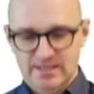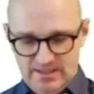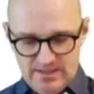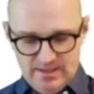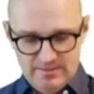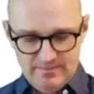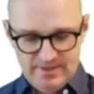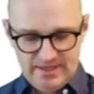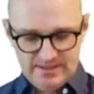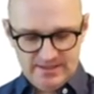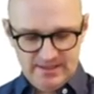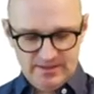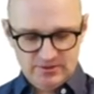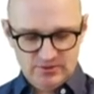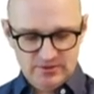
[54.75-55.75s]
But
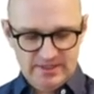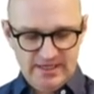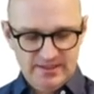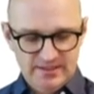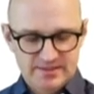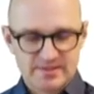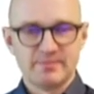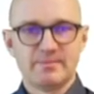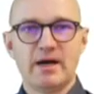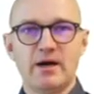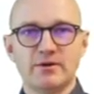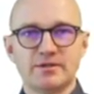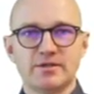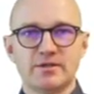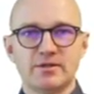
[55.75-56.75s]
today is
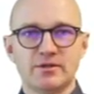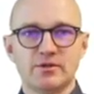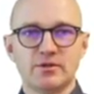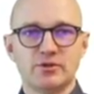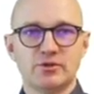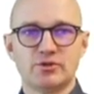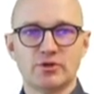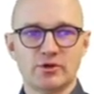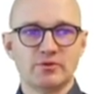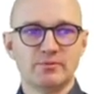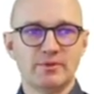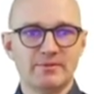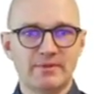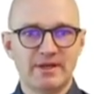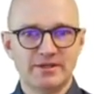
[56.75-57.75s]
about document
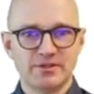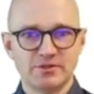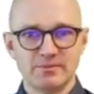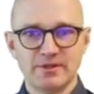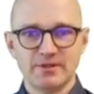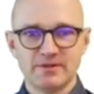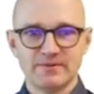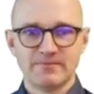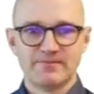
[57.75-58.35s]
management,